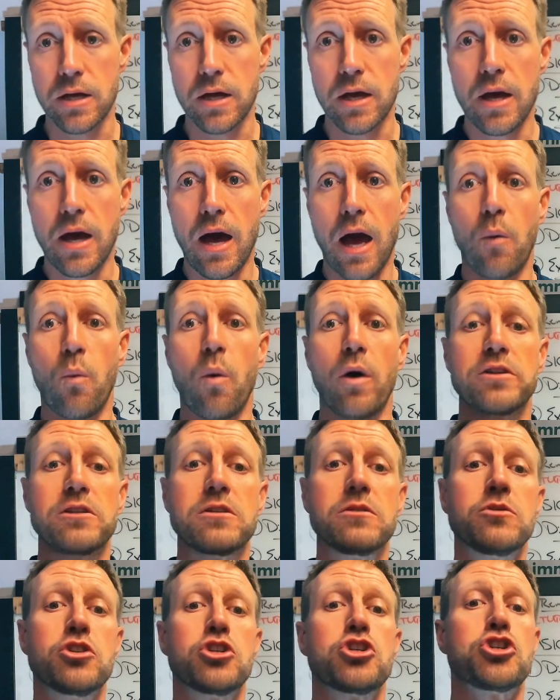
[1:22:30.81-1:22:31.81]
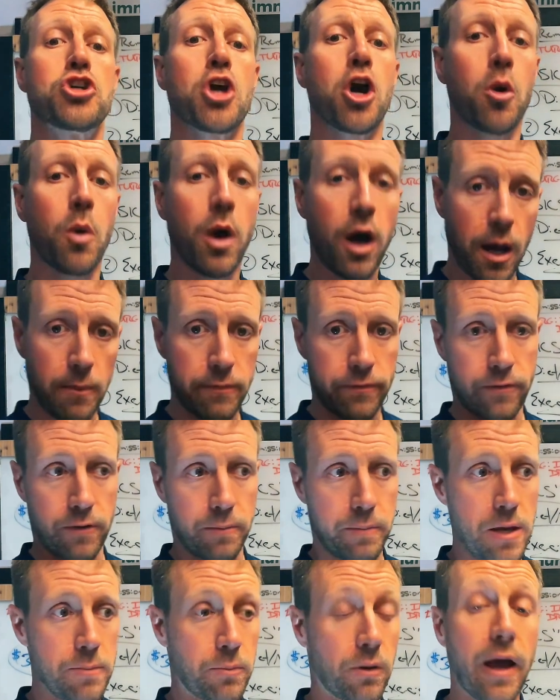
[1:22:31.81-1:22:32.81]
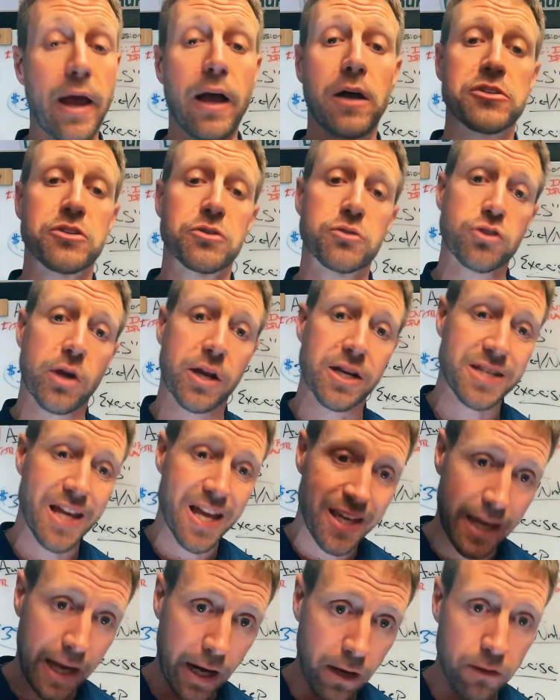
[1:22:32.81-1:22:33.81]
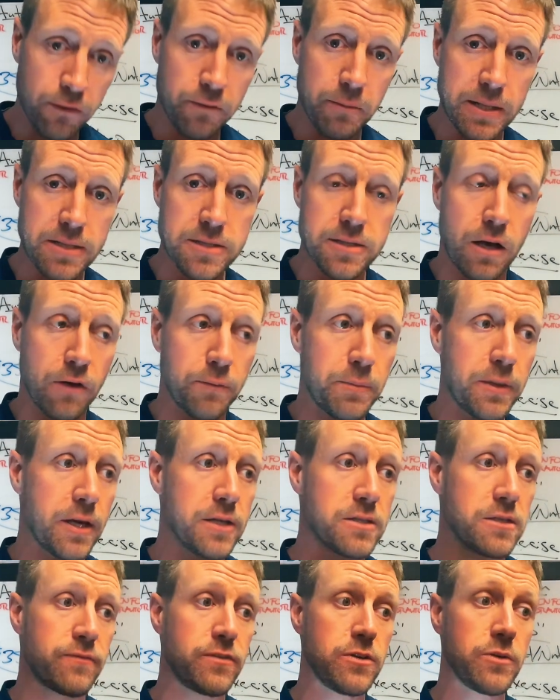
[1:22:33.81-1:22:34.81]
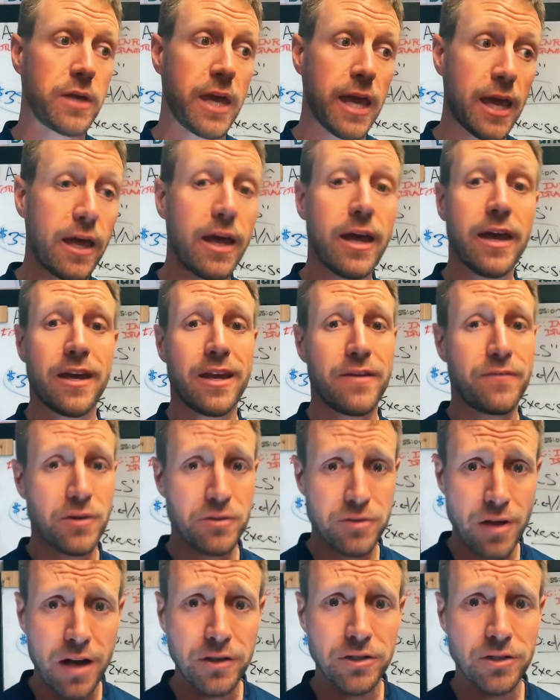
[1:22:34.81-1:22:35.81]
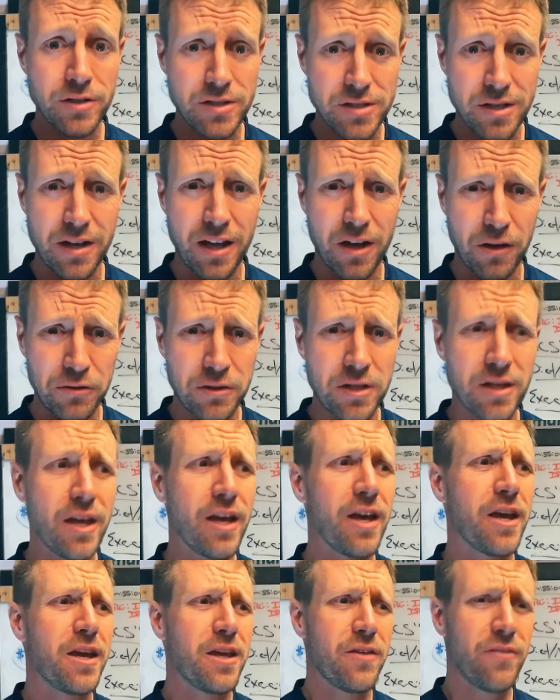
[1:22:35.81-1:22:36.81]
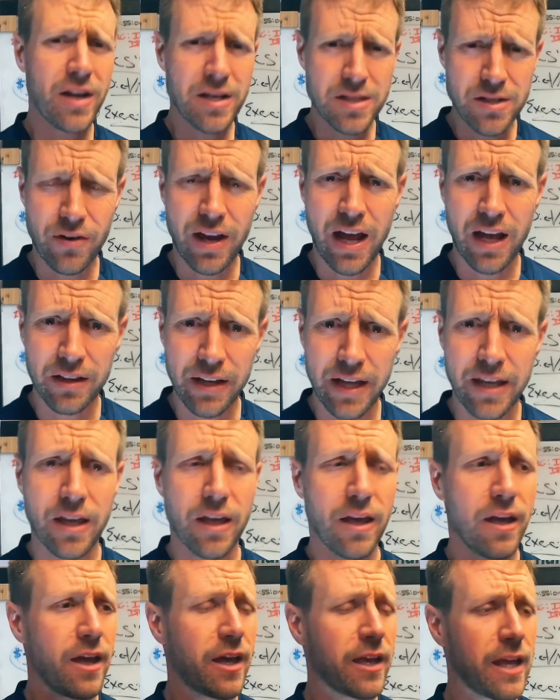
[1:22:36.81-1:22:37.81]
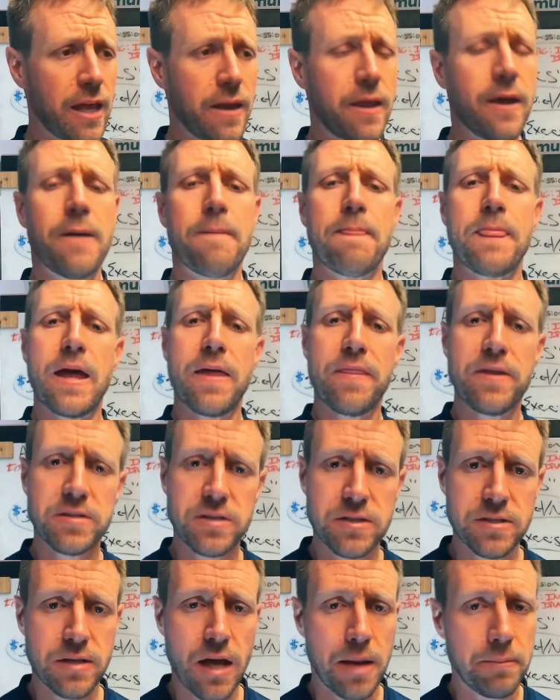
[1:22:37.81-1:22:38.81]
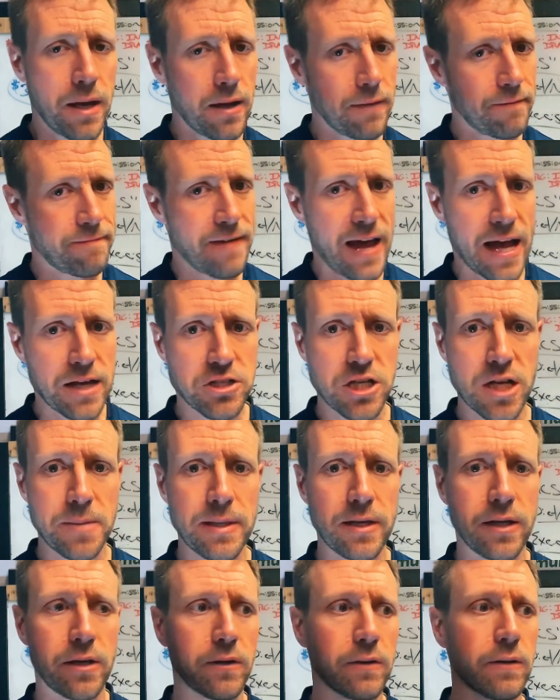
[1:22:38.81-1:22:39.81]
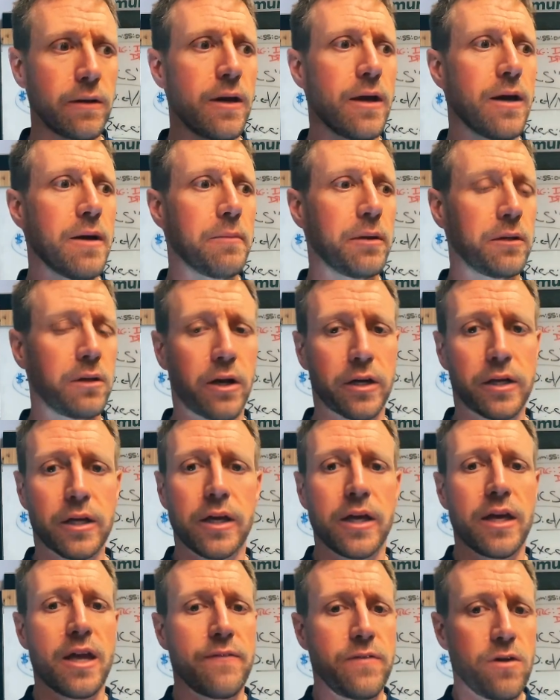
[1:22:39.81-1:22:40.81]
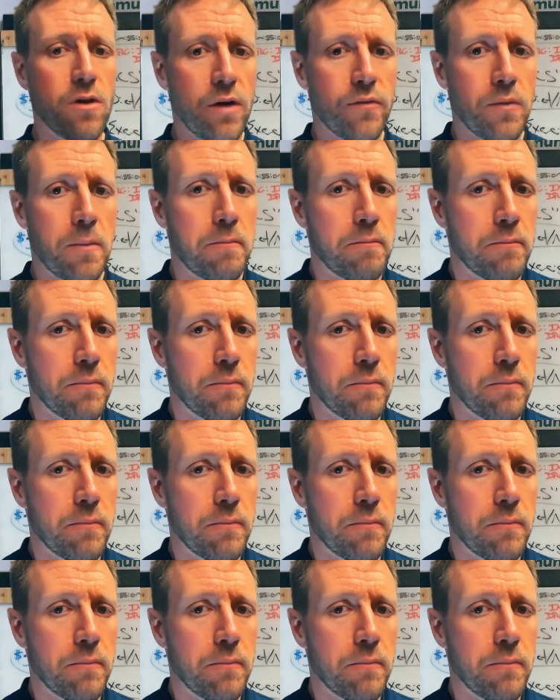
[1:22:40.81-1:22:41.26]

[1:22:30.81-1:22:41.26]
I want to show up for people. I also try to take care of myself, because if your doctor is unhealthy, have you guys ever had, like, again, and this is, I'm not fat shaming here, but look, if you have a